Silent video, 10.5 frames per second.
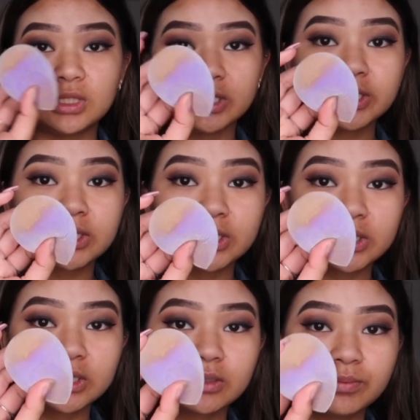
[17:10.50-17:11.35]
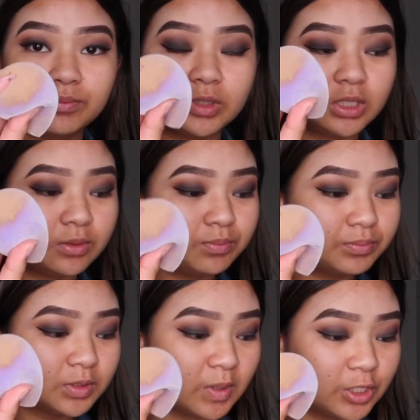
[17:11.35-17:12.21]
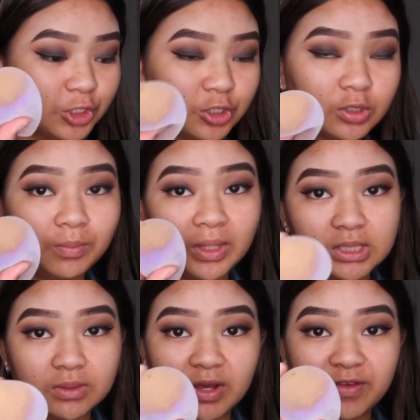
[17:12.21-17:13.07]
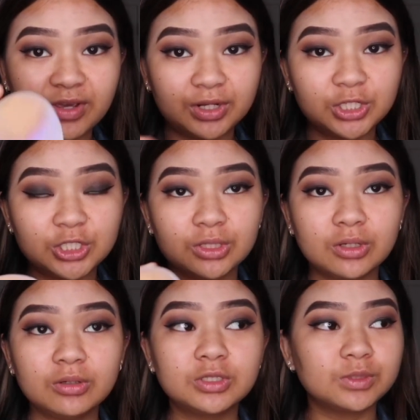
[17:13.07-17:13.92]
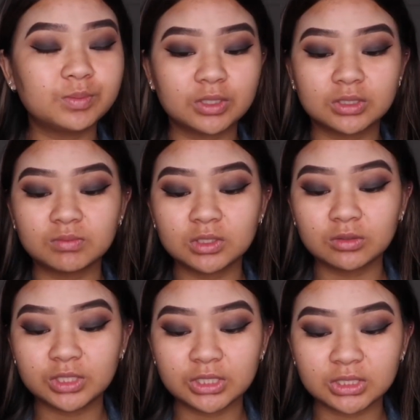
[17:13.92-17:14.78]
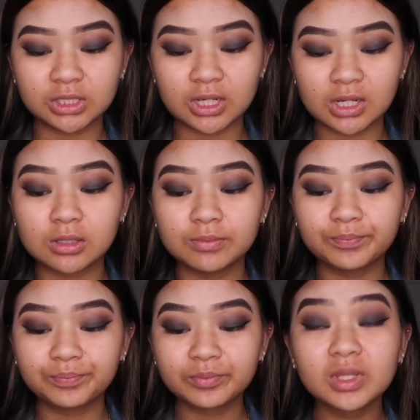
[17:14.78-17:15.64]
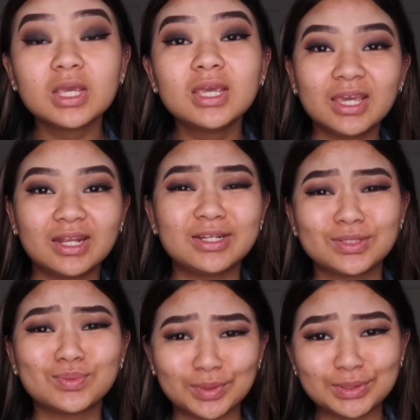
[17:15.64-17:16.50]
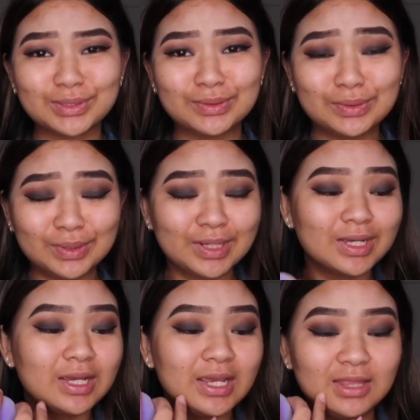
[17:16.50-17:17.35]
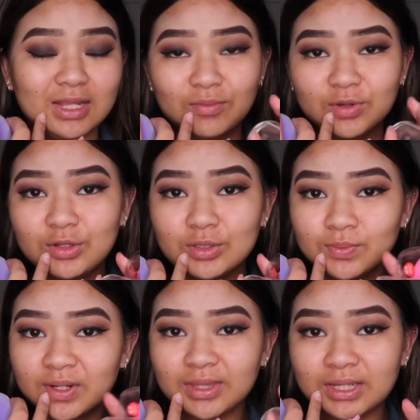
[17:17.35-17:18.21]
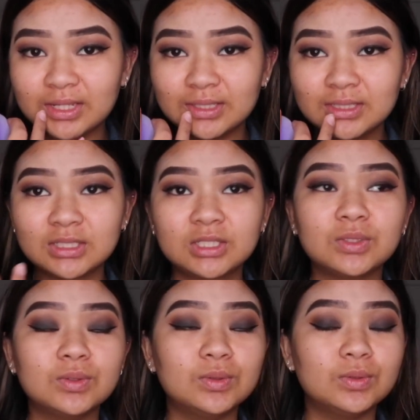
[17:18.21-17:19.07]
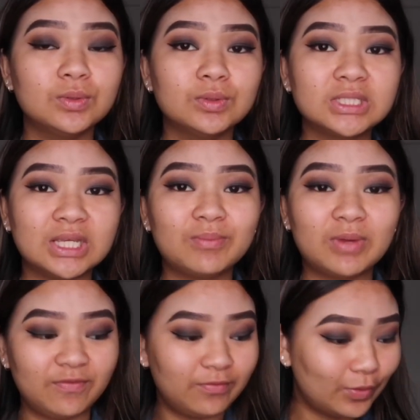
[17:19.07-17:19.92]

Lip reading: this beauty sponge to blend in my foundation though, just because I'm still testing it out and I just want to. And then I'm gonna use one of these to set my